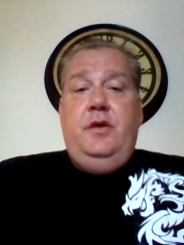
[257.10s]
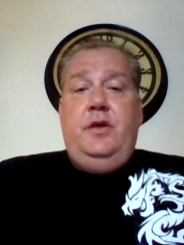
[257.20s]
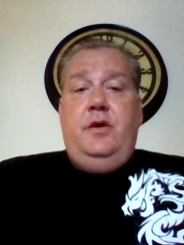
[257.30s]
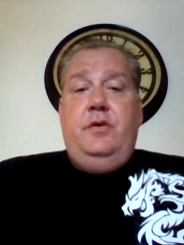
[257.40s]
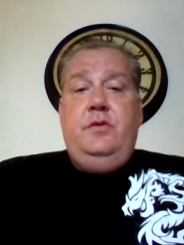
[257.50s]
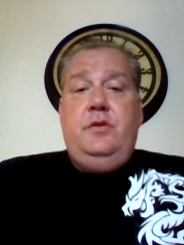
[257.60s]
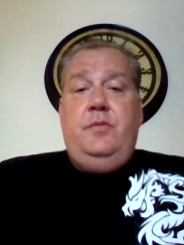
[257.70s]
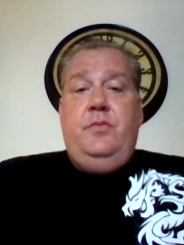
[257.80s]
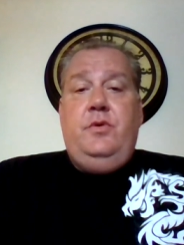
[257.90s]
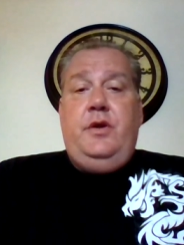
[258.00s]
you know, the
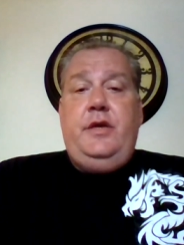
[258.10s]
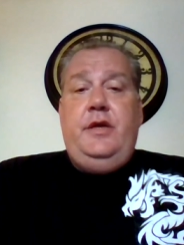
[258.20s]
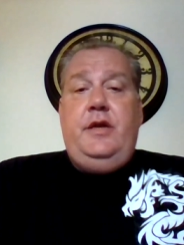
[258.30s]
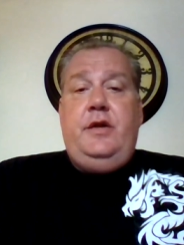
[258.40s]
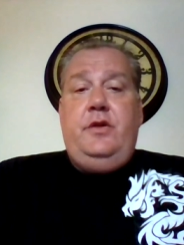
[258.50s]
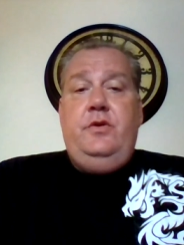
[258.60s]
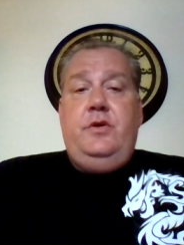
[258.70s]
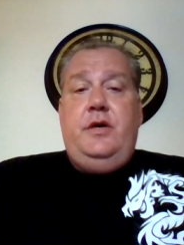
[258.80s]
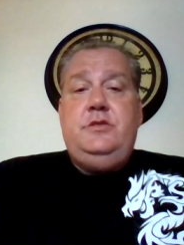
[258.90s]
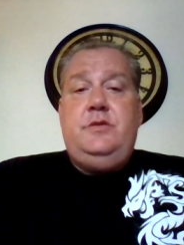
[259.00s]
more I get out of you
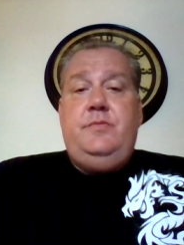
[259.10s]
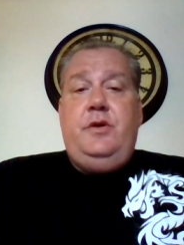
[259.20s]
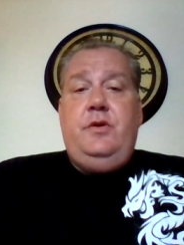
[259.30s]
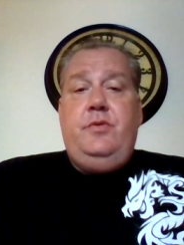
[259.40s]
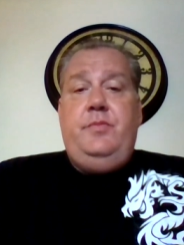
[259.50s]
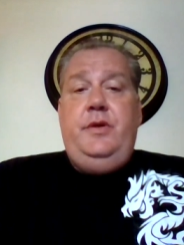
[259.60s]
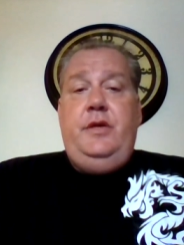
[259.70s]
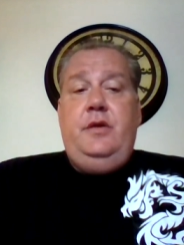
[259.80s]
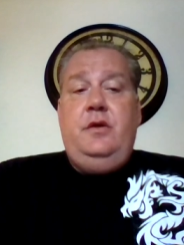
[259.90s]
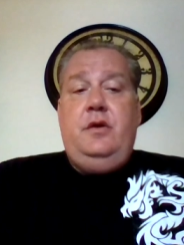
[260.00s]
guys, the better it would
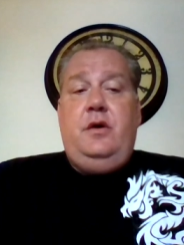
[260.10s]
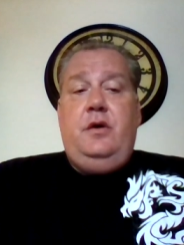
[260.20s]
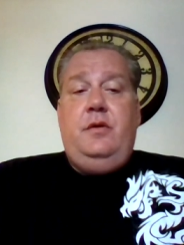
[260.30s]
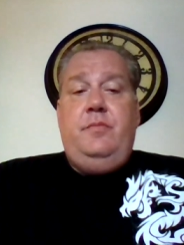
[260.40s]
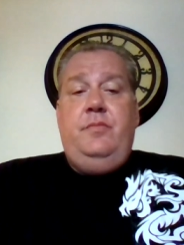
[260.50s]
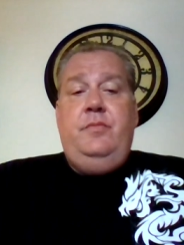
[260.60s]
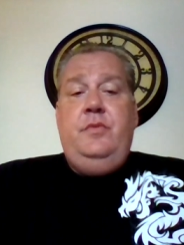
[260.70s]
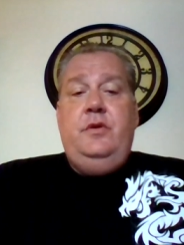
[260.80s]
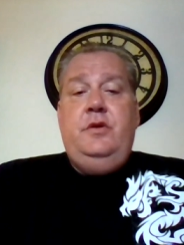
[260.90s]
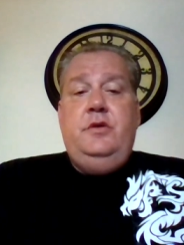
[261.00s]
be. Um,
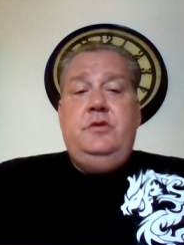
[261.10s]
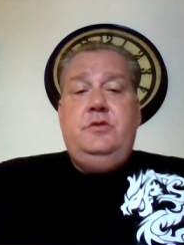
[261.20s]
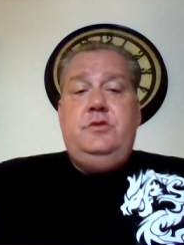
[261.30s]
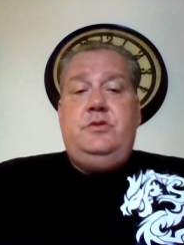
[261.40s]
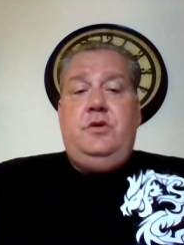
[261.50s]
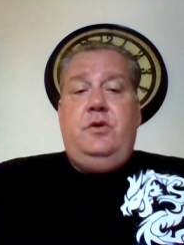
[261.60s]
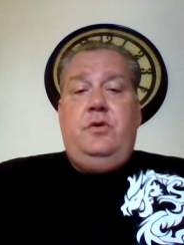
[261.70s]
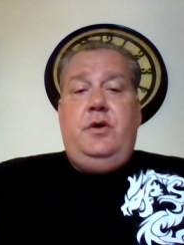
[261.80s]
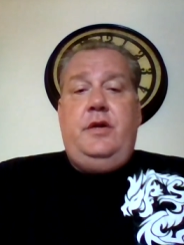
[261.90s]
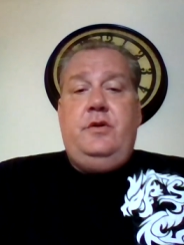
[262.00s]

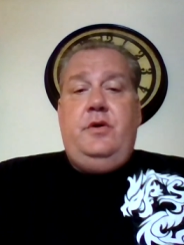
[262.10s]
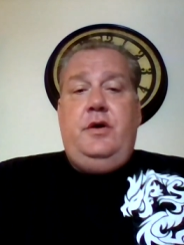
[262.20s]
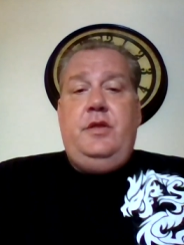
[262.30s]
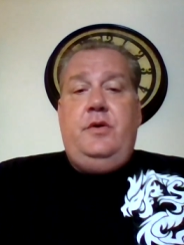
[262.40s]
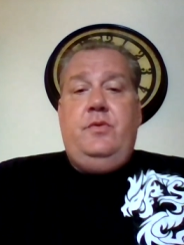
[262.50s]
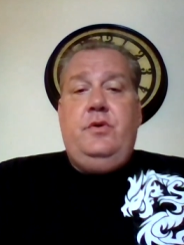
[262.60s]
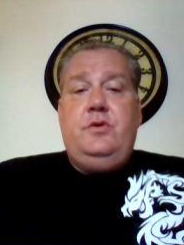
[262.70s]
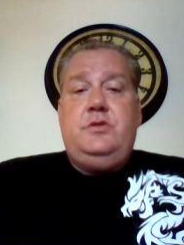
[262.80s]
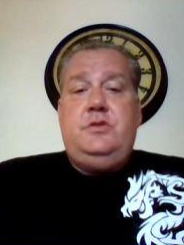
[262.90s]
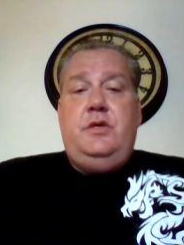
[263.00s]
so I don't know how that
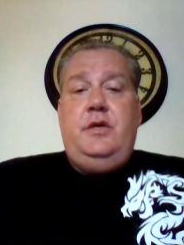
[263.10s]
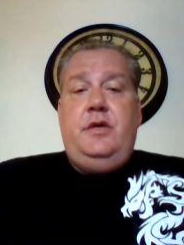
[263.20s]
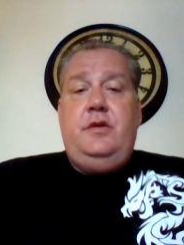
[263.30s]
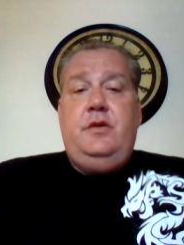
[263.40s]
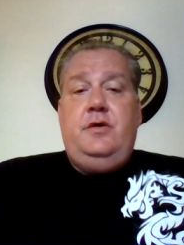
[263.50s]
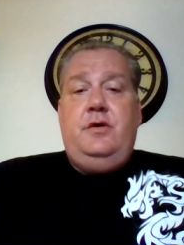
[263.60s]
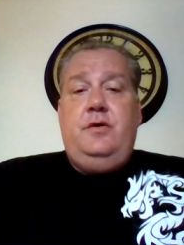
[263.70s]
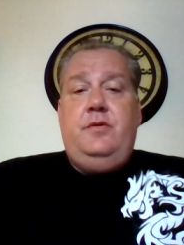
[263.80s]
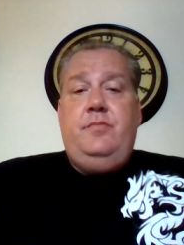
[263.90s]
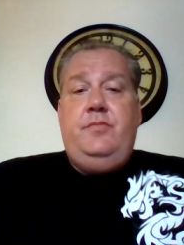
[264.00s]
works, and
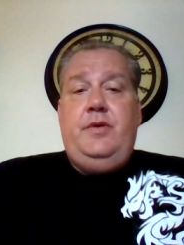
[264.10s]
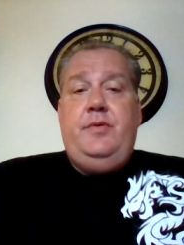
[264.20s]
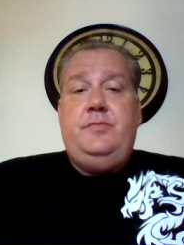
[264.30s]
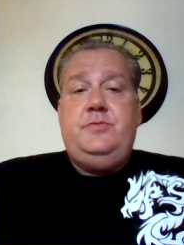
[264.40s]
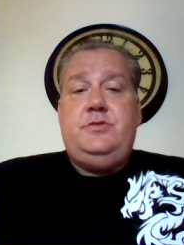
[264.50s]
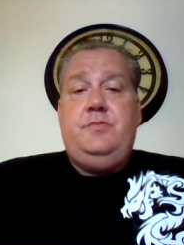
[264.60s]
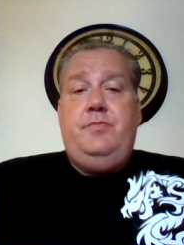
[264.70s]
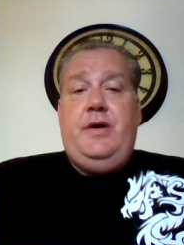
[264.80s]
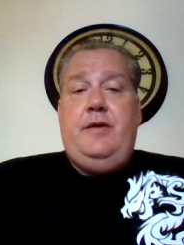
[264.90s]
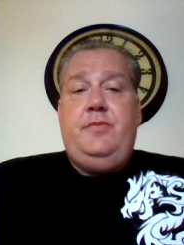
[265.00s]
um, maybe I'm just
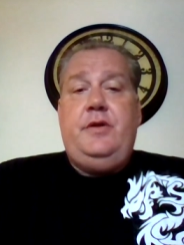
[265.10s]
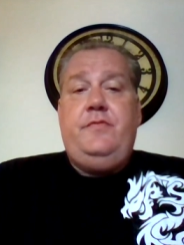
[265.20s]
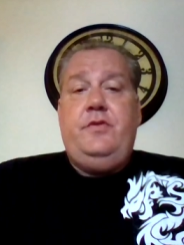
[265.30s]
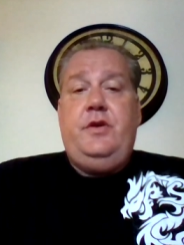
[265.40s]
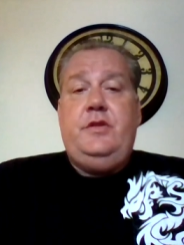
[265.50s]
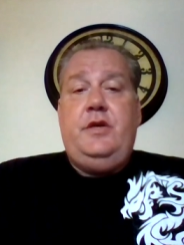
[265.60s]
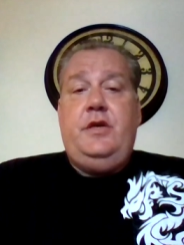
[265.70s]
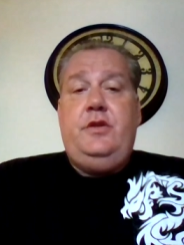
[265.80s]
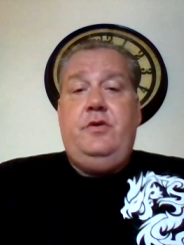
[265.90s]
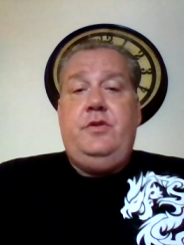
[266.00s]
babbling for nothing,
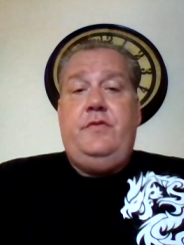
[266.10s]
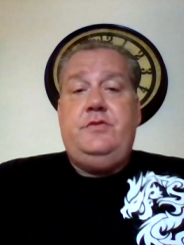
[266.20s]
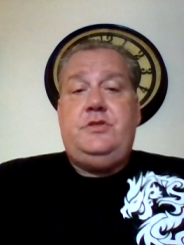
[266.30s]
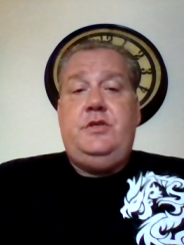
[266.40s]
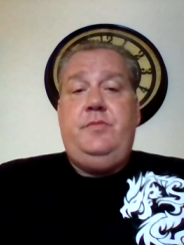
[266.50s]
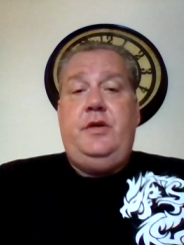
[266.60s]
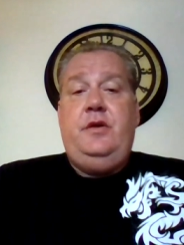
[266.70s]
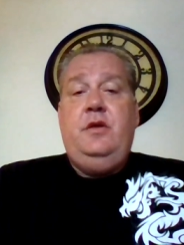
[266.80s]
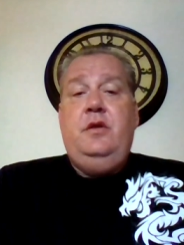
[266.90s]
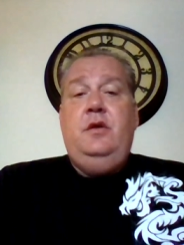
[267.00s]
and you'll never see me.
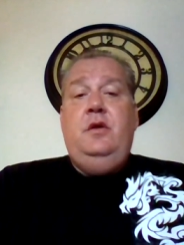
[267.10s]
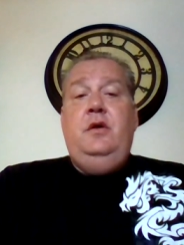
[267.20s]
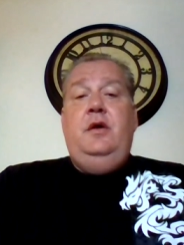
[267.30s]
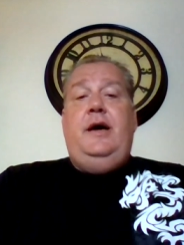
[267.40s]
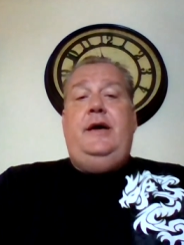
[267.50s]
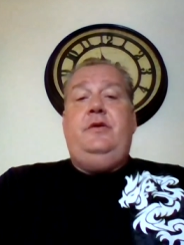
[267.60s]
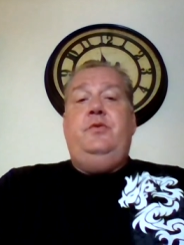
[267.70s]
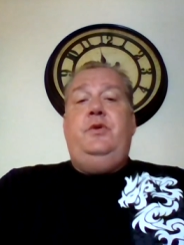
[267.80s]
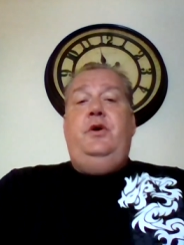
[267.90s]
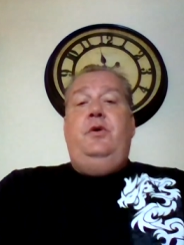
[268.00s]
I
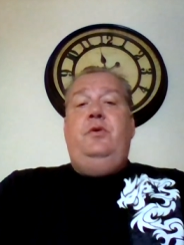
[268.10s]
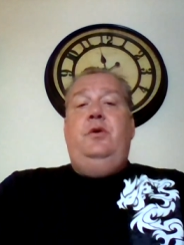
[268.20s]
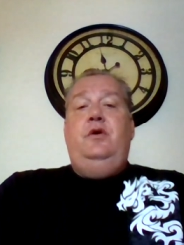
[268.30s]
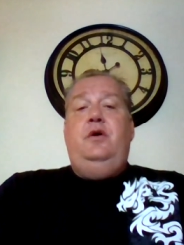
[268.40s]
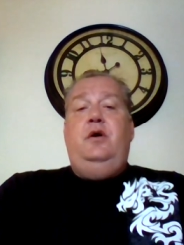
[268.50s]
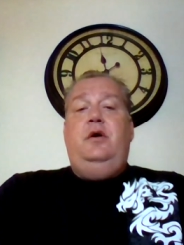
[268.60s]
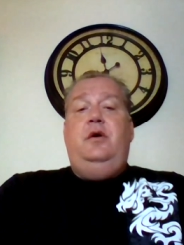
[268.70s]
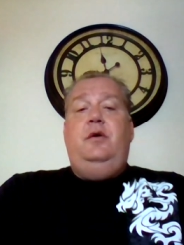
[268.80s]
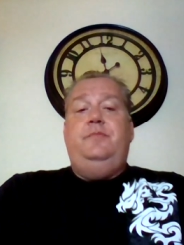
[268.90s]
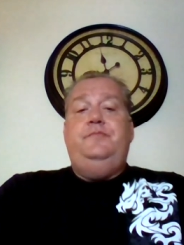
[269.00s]
don't know.
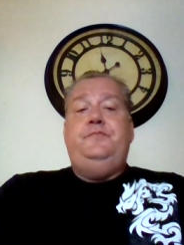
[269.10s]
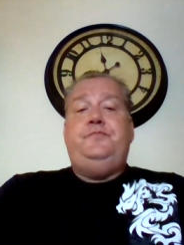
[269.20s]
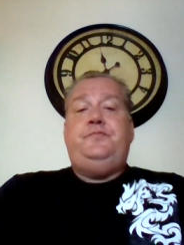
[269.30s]
Um,